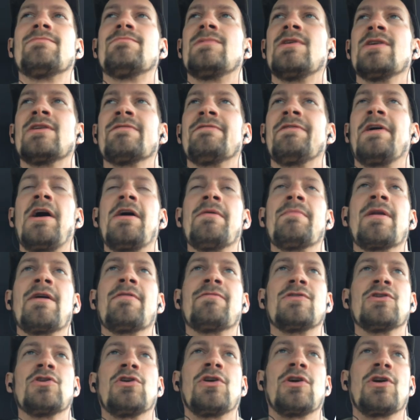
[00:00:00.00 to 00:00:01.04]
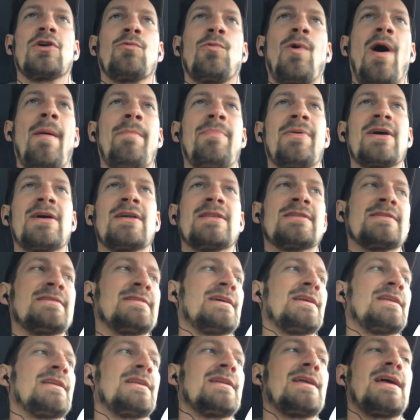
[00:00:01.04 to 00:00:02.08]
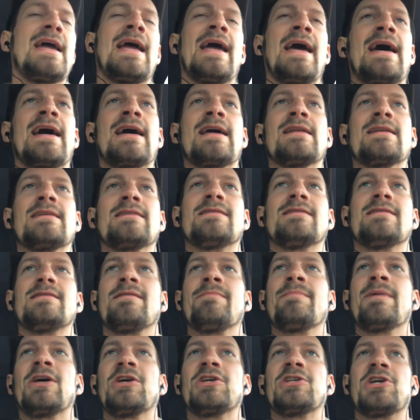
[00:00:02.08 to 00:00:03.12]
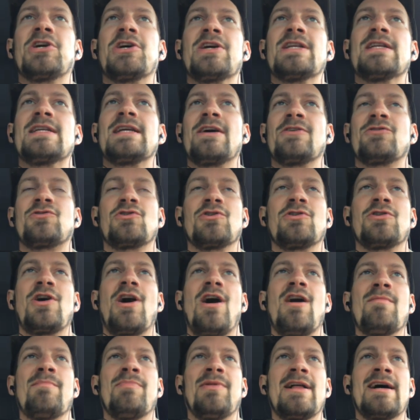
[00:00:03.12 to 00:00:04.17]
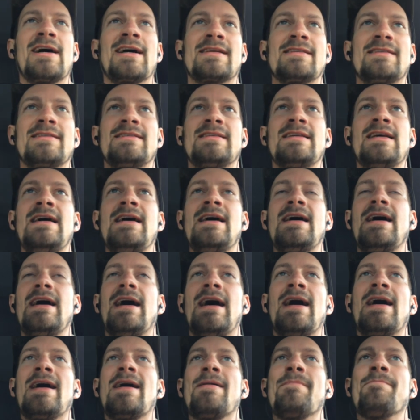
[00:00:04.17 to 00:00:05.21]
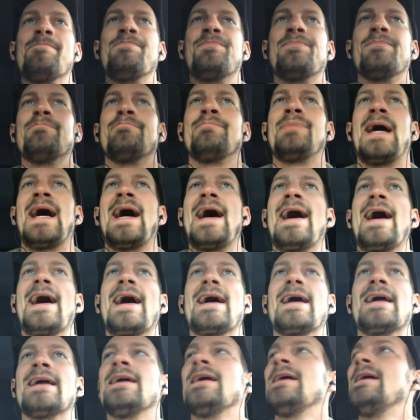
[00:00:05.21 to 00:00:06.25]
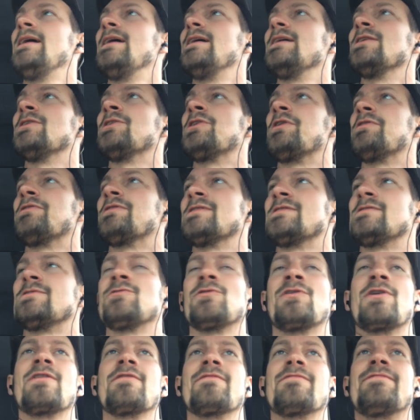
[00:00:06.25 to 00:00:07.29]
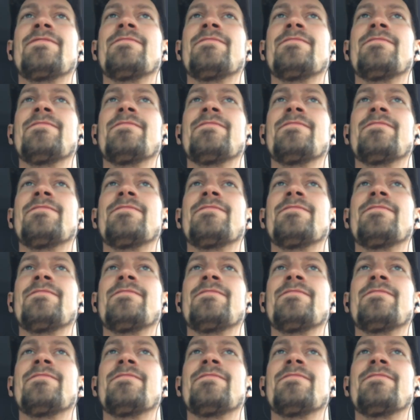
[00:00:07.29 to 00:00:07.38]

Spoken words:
the development of nuclear weapons and the military-industrial complex, by this sort of